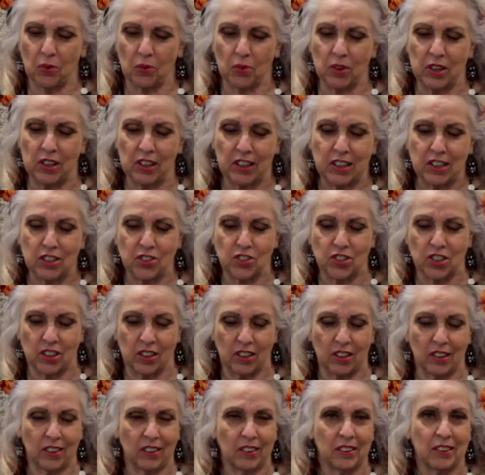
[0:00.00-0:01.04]
religion,
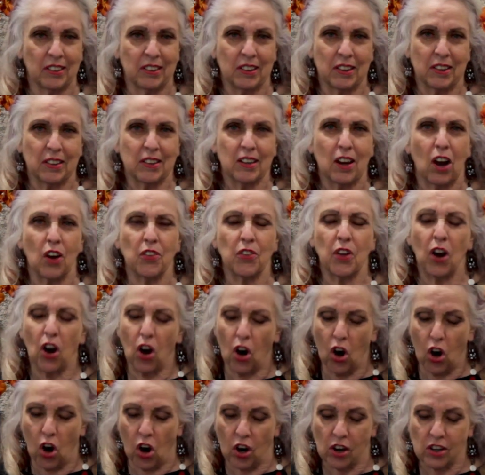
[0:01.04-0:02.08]
the
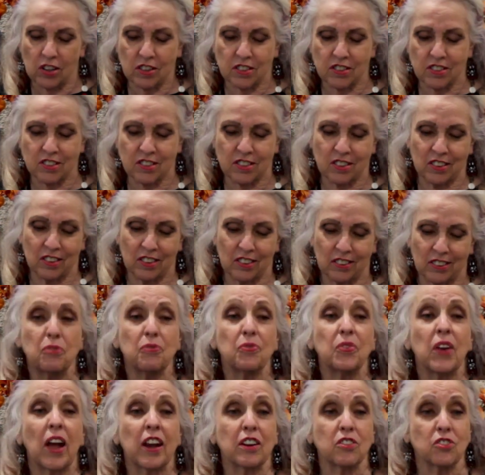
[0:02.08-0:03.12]
arts,
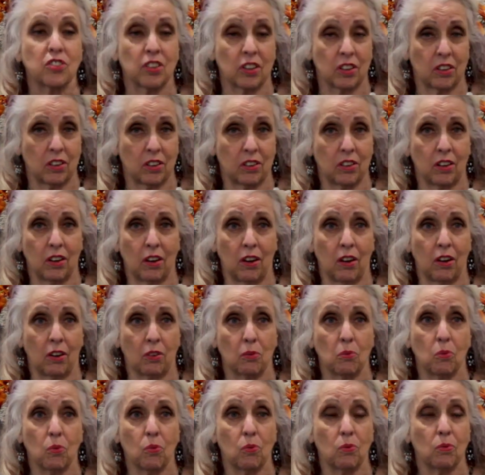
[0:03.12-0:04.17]
reflection on
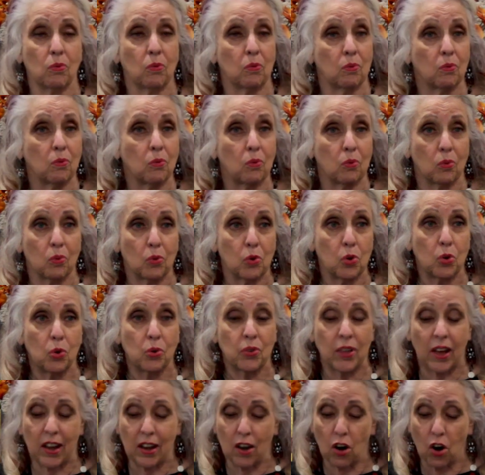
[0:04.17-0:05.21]

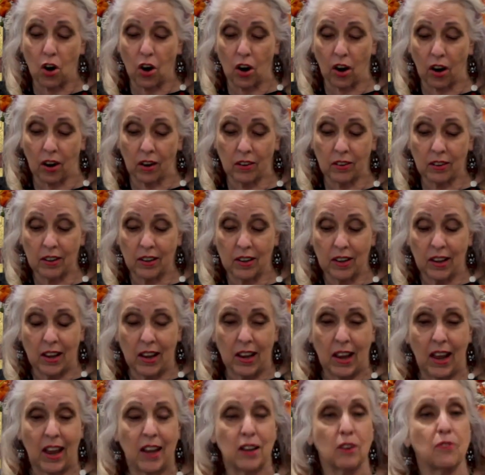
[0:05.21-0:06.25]
who they are,
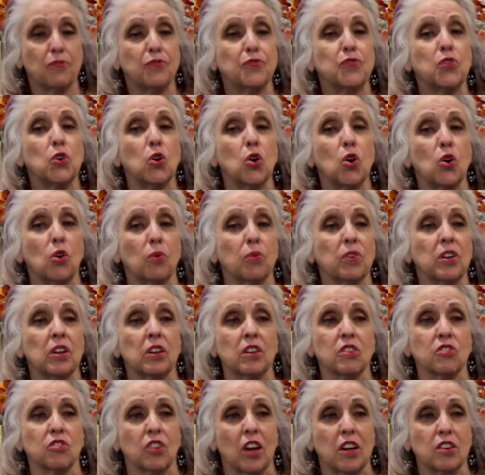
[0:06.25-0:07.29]
and a full
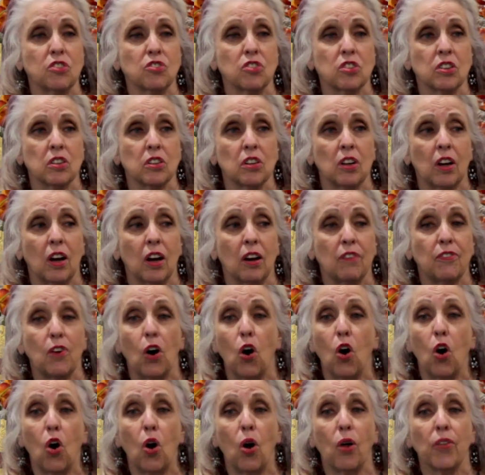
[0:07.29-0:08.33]
realization of
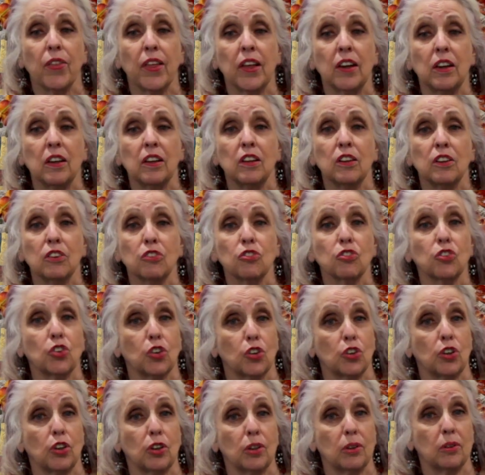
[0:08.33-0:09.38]
all that is
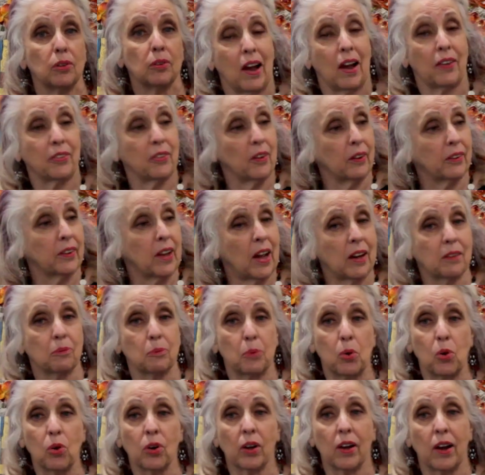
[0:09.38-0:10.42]
good. I thought
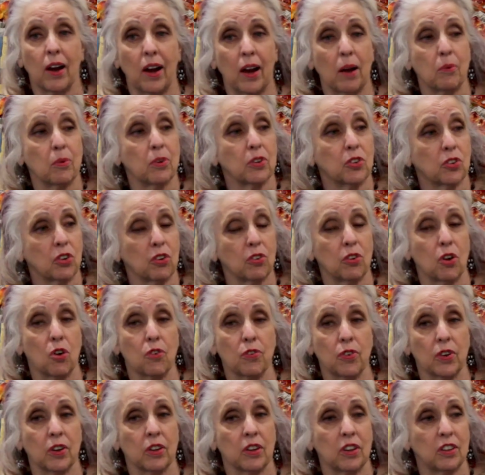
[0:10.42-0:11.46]
that poor guy would turn
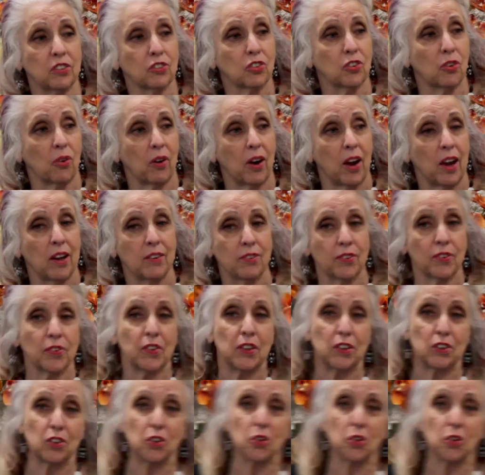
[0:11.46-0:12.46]
over in his grave if he